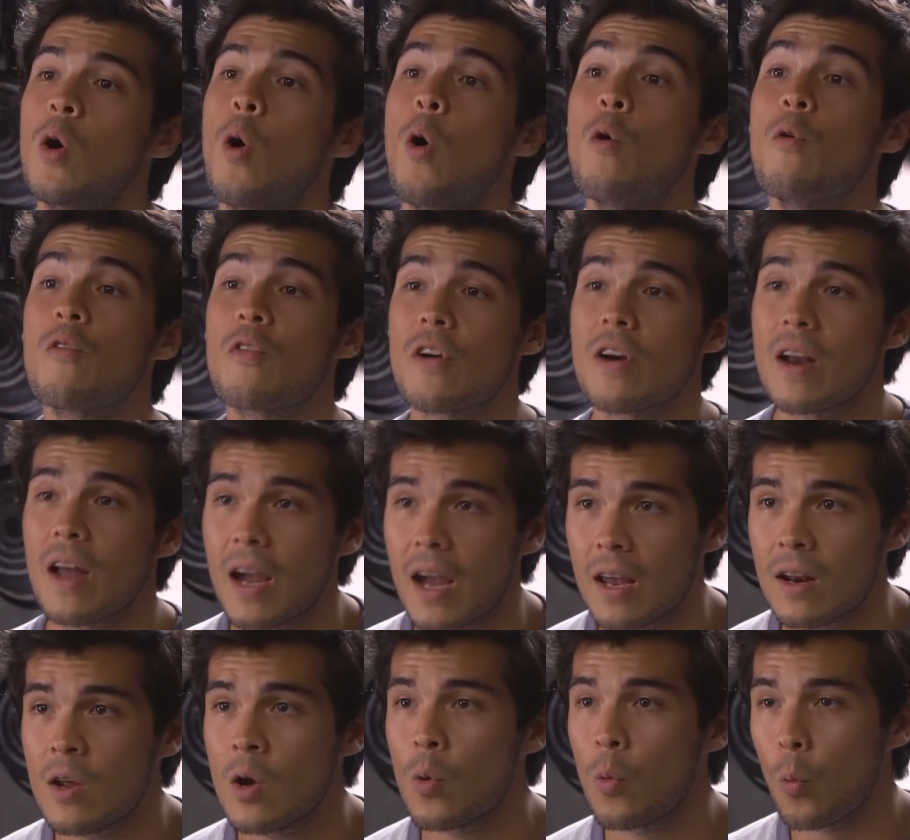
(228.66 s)

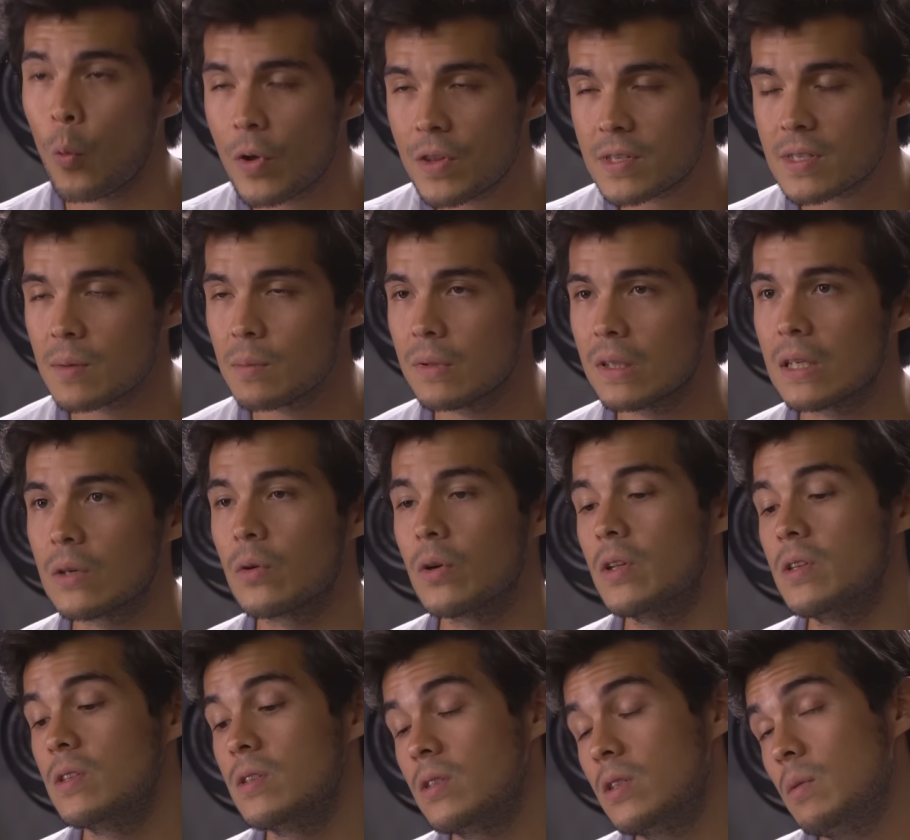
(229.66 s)
overnight with some
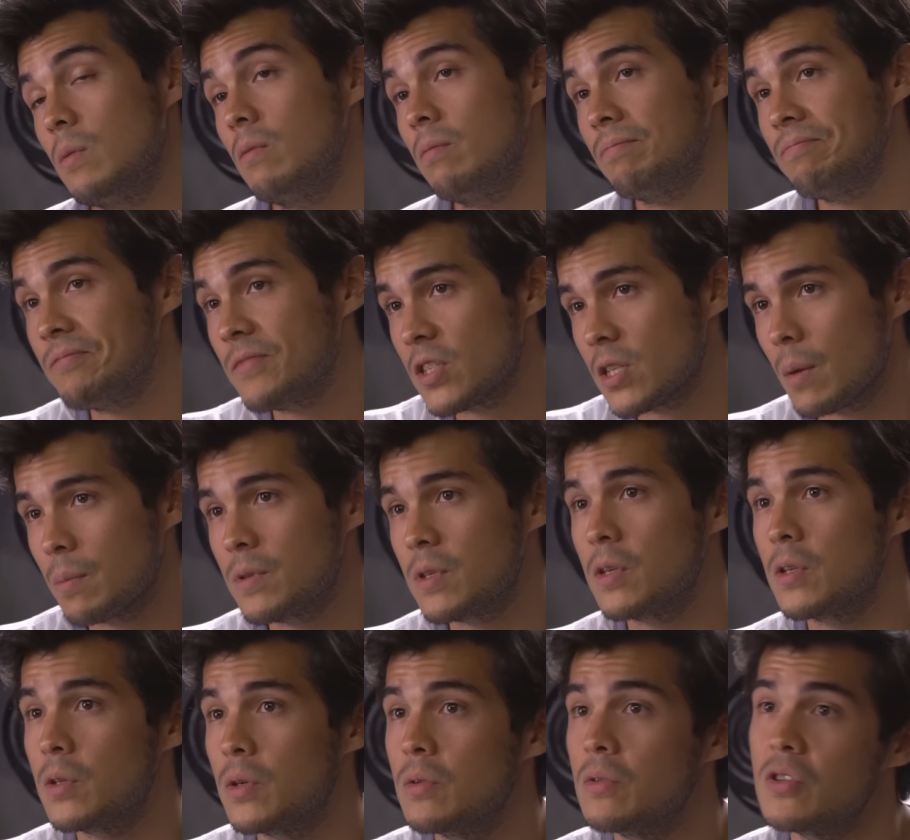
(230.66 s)
liquids to
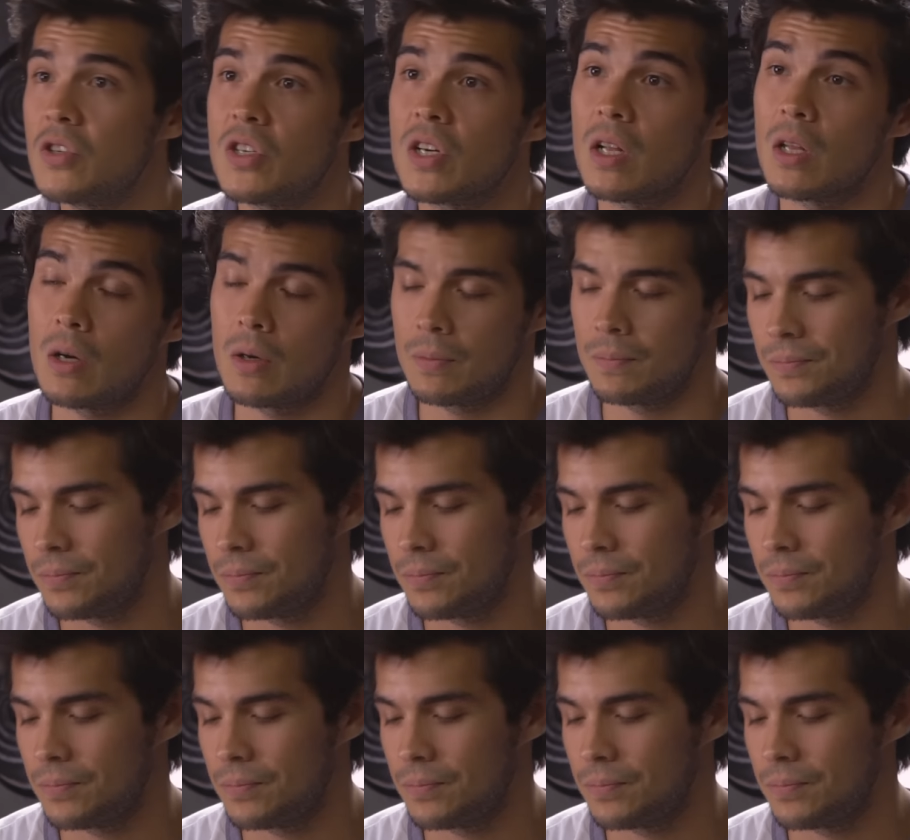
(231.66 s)
substitute jello.